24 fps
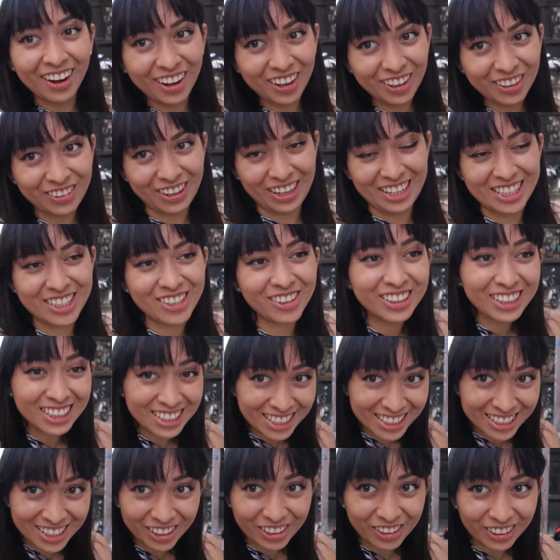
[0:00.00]
Alright, so
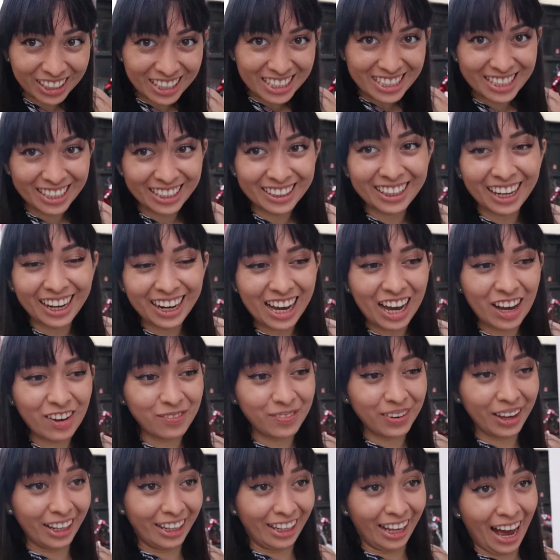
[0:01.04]
this is the coolest thing that
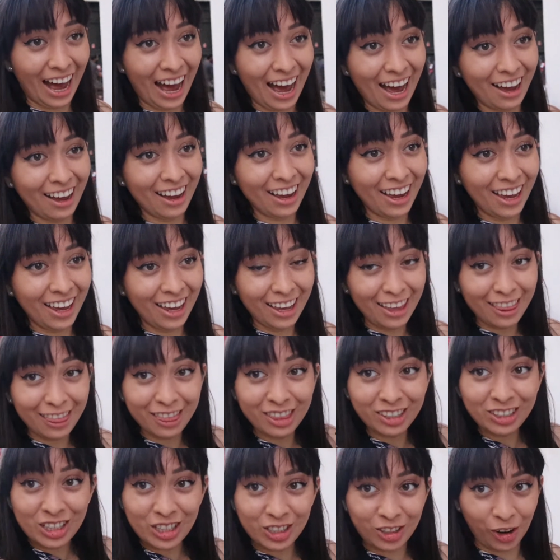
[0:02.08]
happened. I
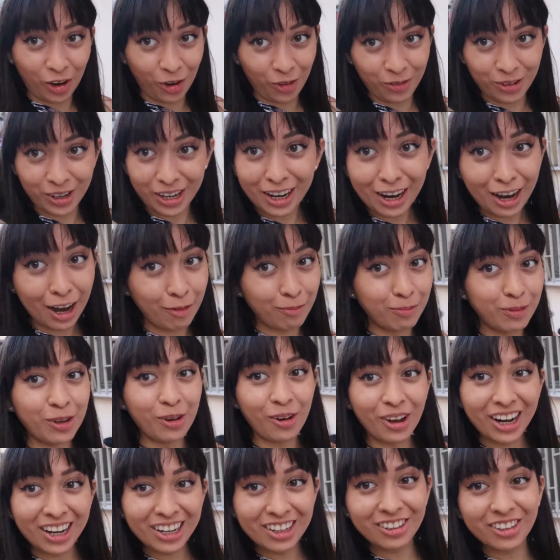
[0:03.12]
discovered I'm
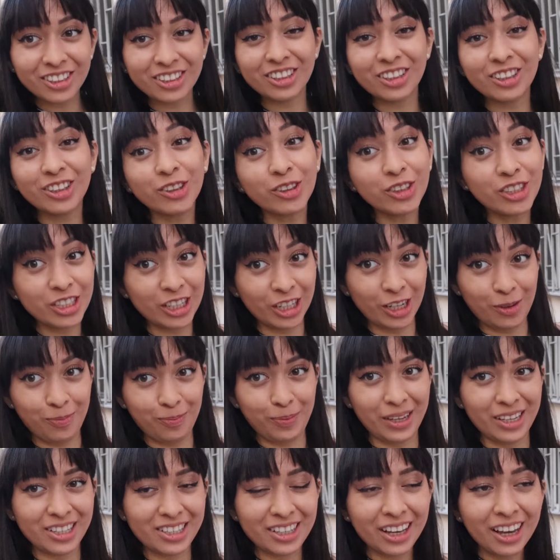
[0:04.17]
not allergic to
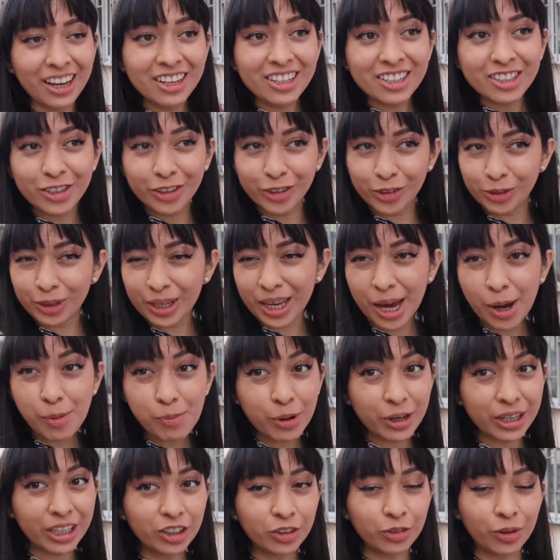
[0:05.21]
chickpeas. So today
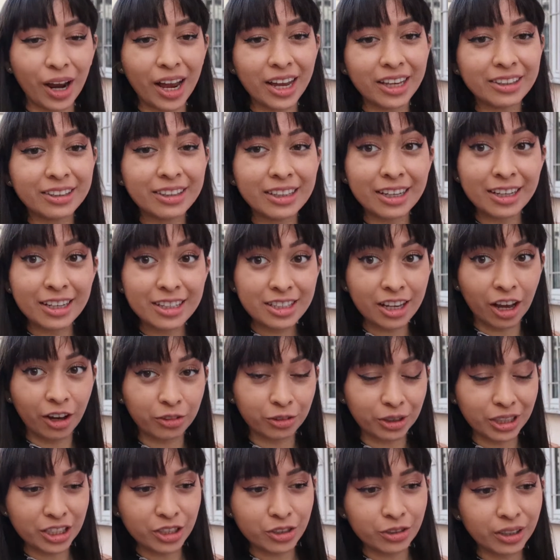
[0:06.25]
I'm gonna try this
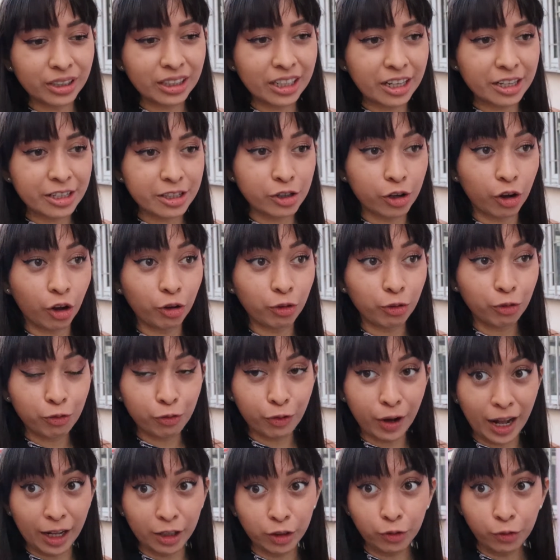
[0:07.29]
restaurant that is called
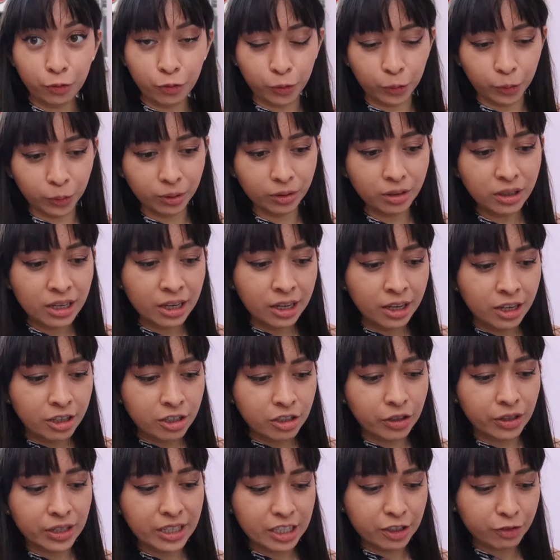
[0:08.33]
Falafel.
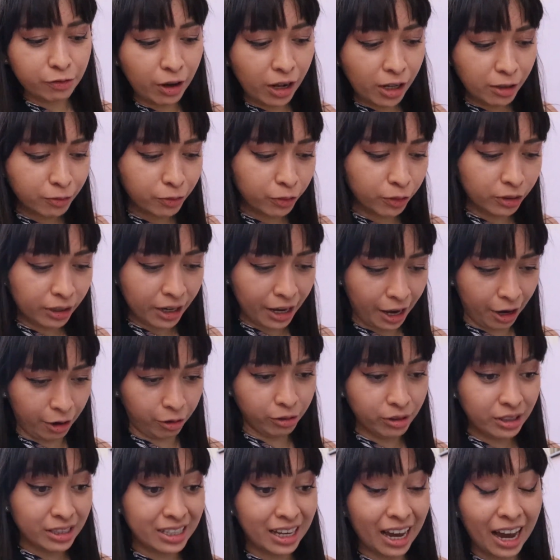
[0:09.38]
So it's Falafel
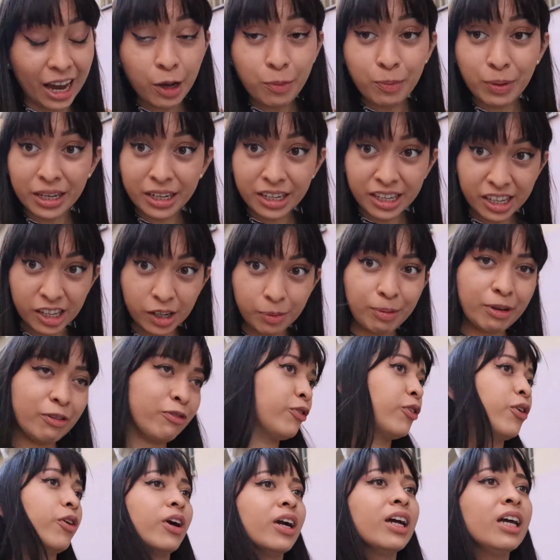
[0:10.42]
House. I've been here
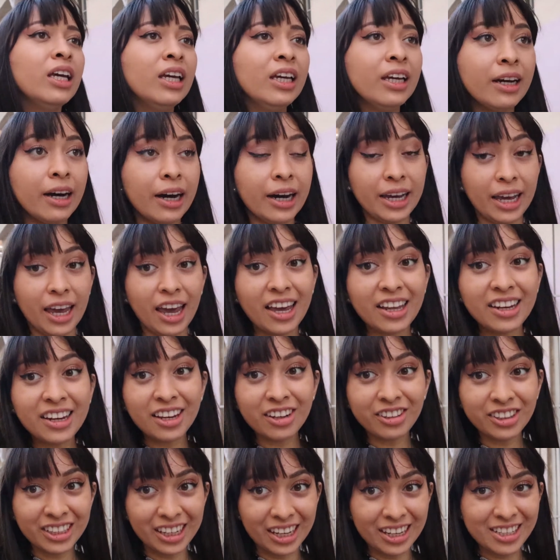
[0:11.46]
before. I ate
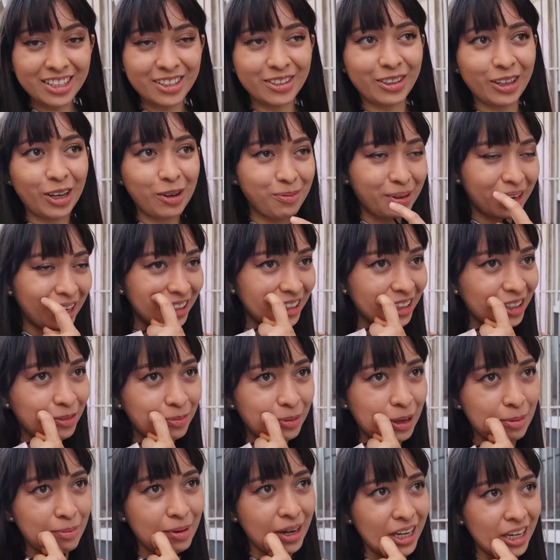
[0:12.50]
here yesterday, but I
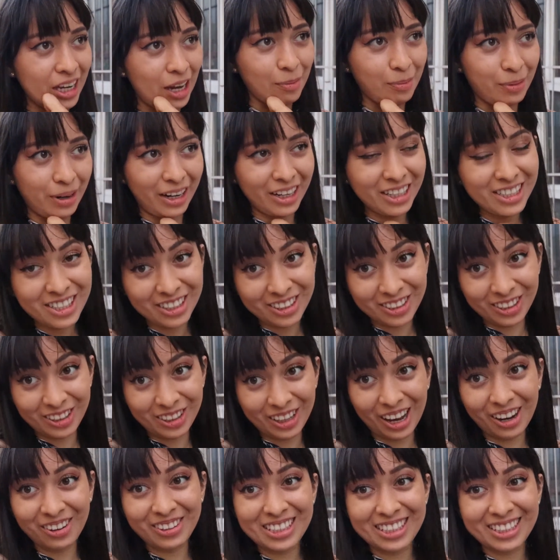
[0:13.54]
didn't bring my camera. So
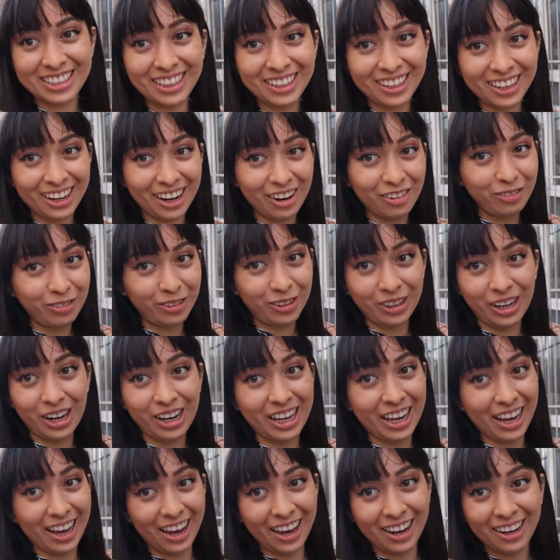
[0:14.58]
today I was thinking I'm
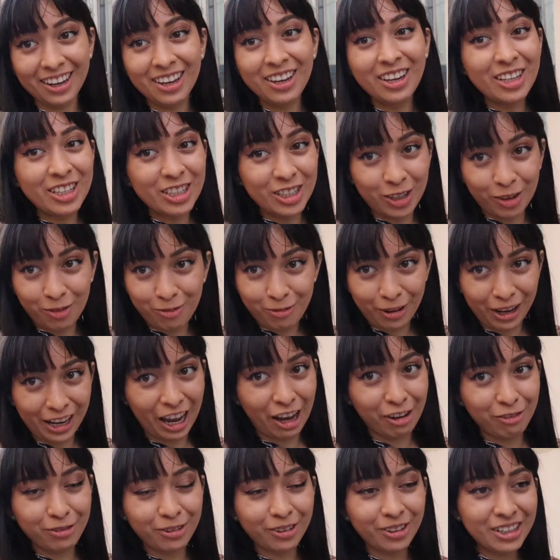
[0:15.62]
gonna get some
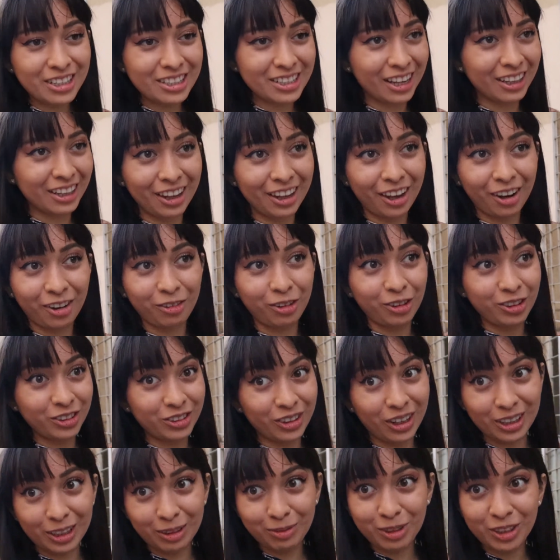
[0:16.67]
falafels then we'll
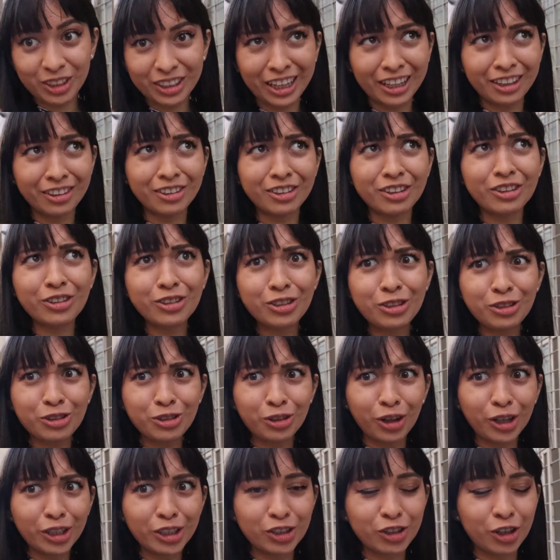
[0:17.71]
try them together. They're
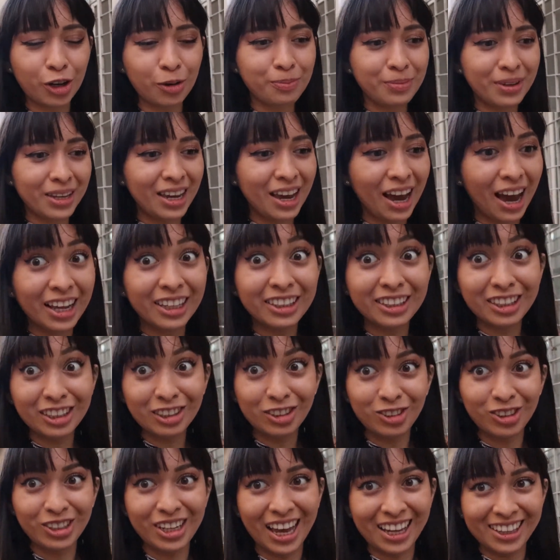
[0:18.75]
so yummy. I
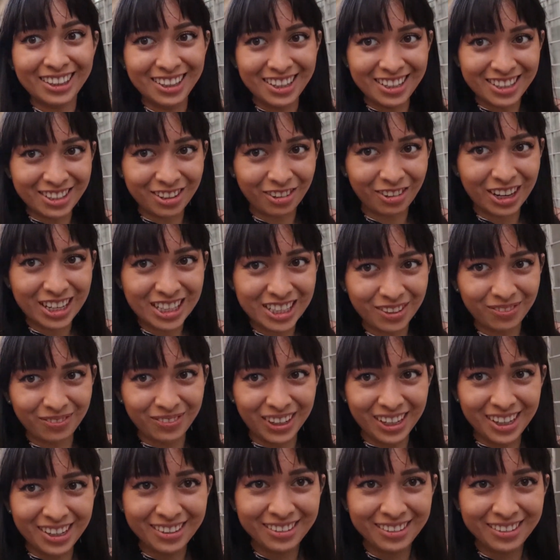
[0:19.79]
need to get this recipe.